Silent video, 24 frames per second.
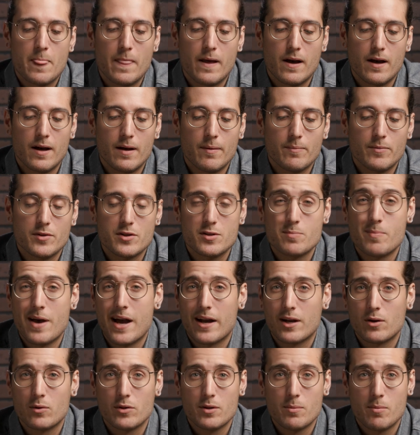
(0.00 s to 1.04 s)
the
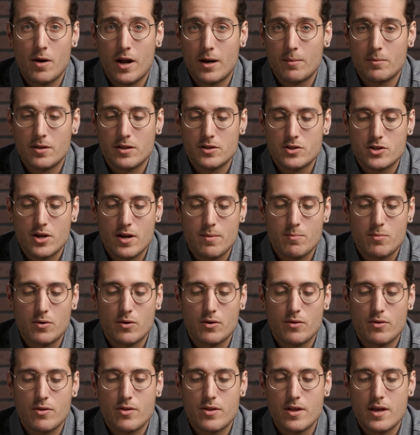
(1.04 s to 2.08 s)
tobacco at the bottom of the
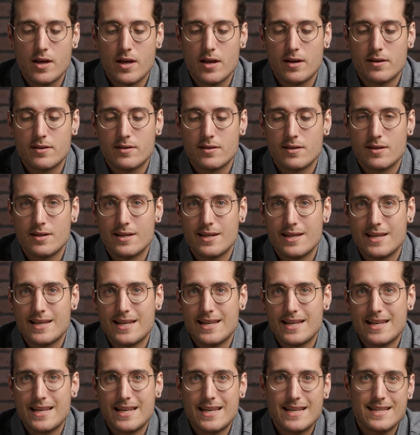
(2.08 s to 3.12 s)
chamber that
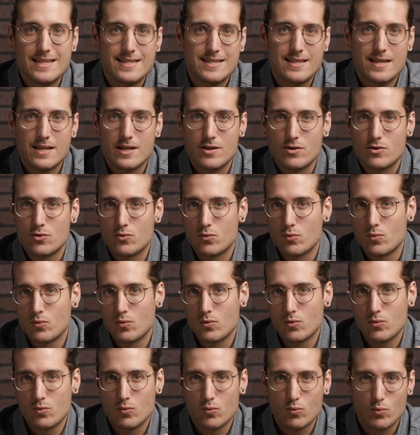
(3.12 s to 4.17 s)
isn't
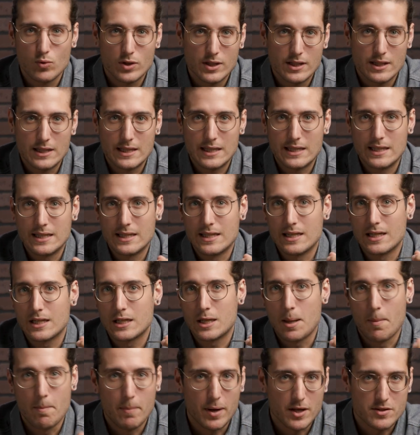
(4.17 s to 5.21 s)
really
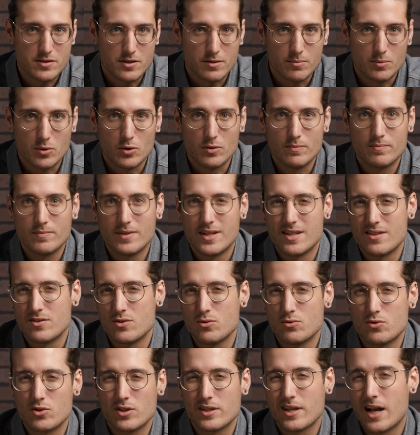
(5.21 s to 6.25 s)
combustible.
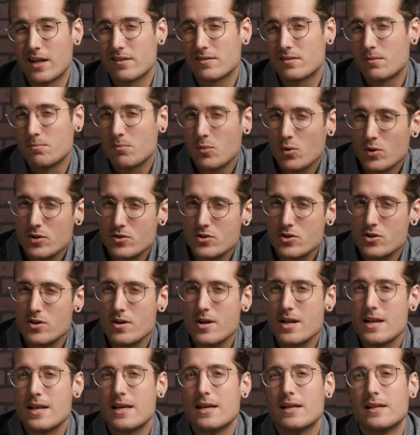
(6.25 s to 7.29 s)
It's usually got some
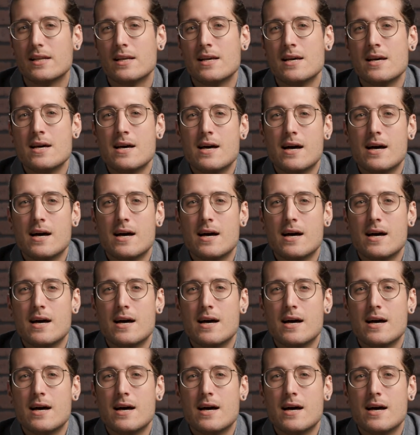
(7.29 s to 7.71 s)
moisture in it,